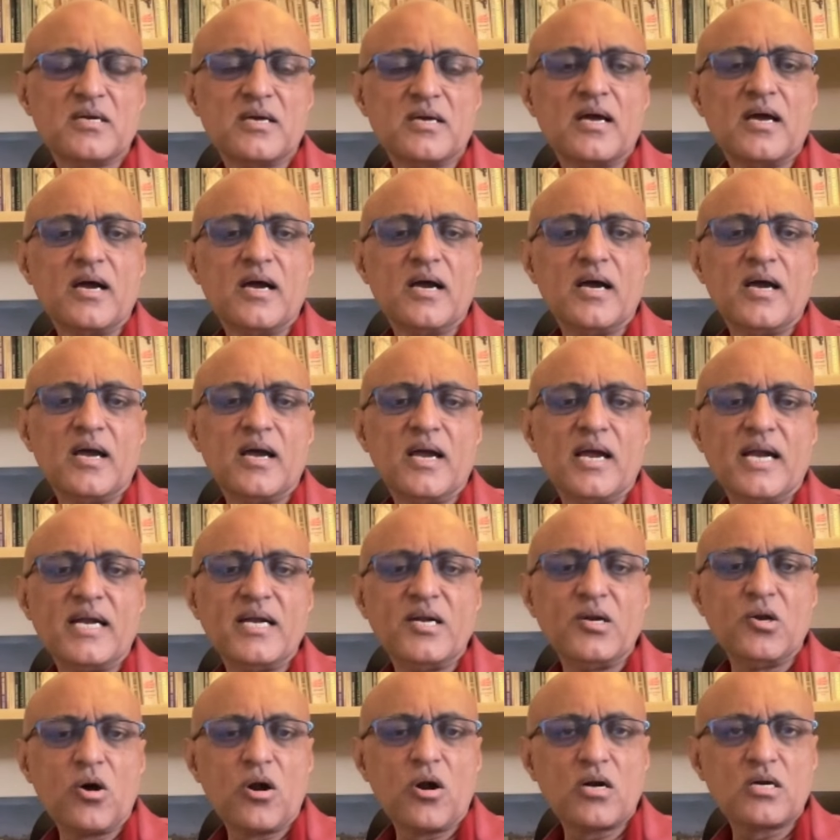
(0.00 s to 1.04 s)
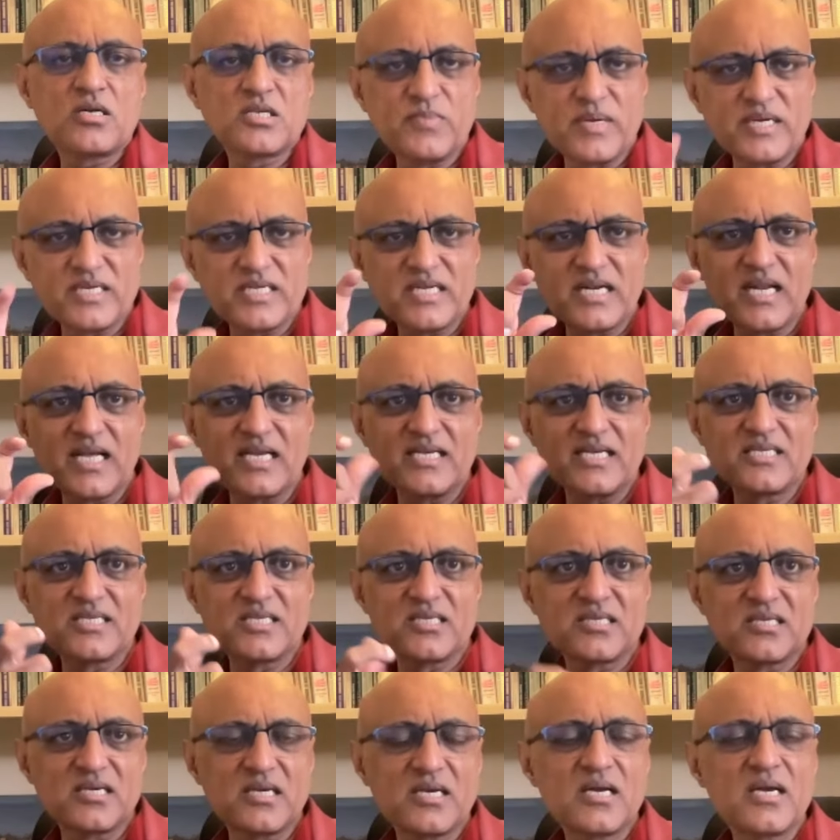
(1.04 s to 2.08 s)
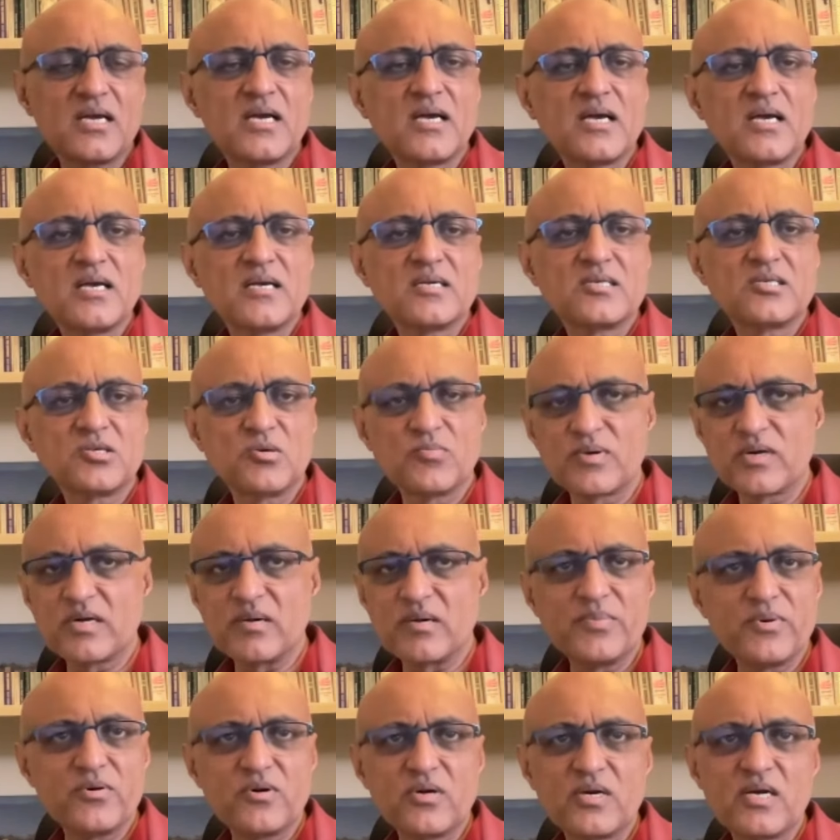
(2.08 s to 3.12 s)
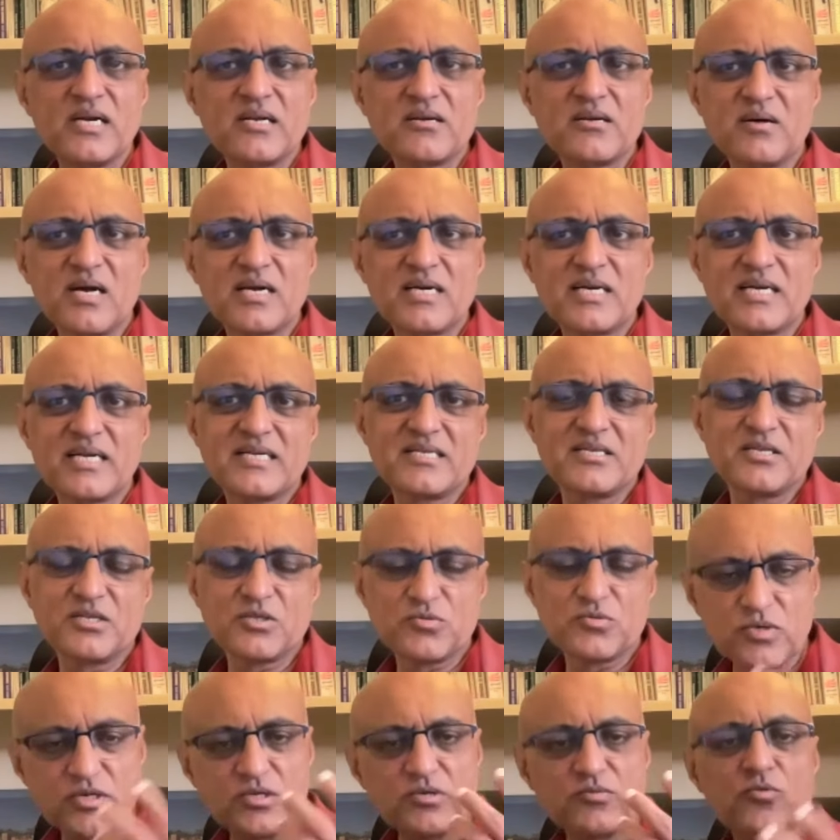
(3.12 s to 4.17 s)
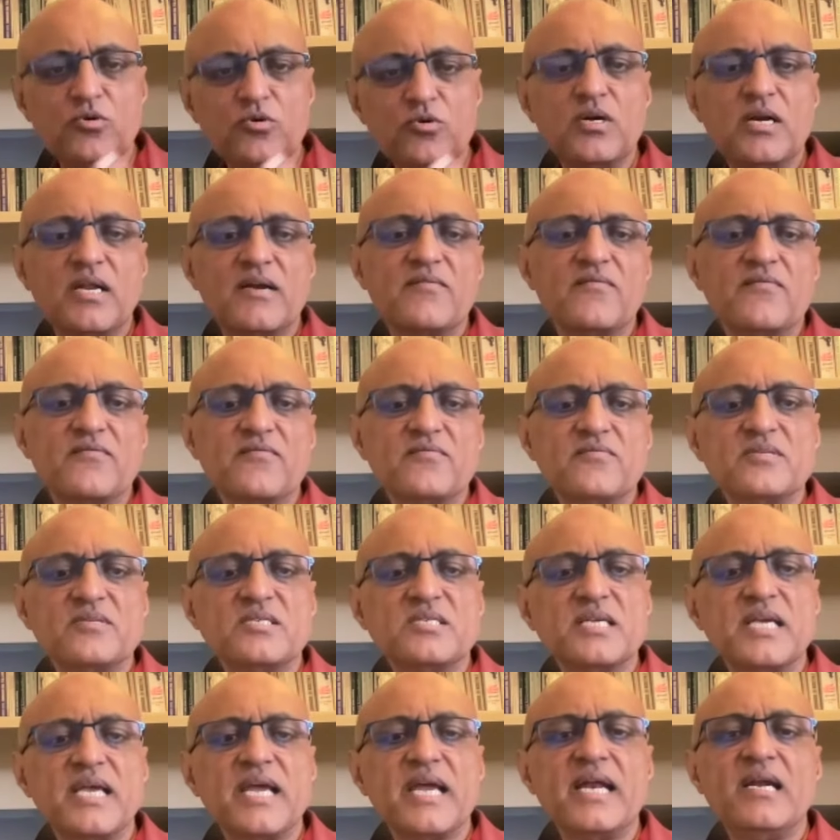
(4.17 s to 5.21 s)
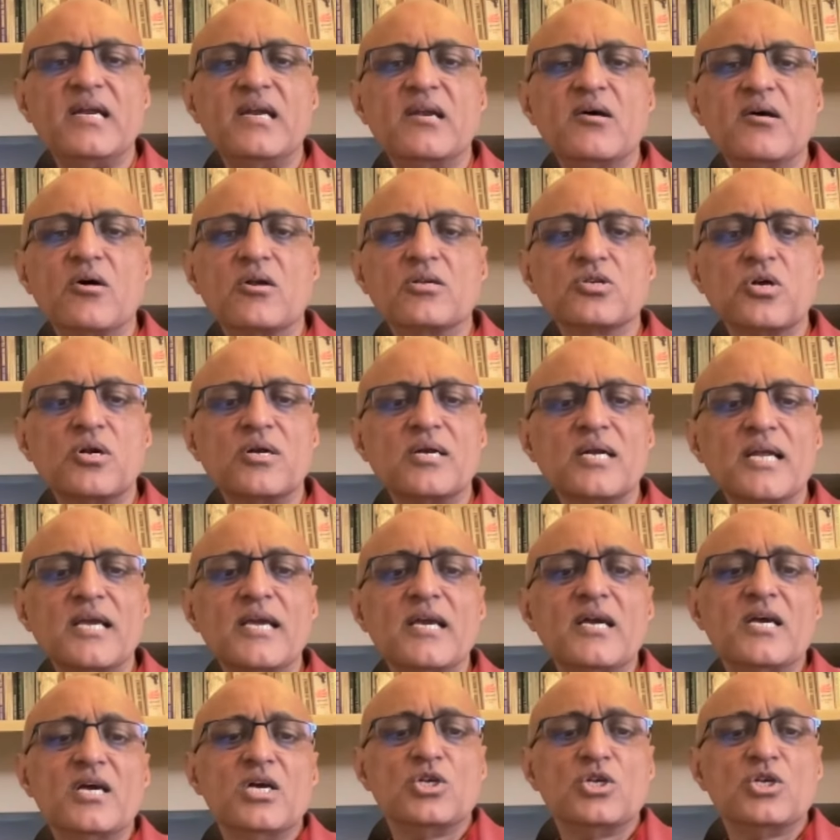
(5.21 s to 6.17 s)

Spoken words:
And not specialized supercomputer kind of architectures wouldn't have scaled horizontally.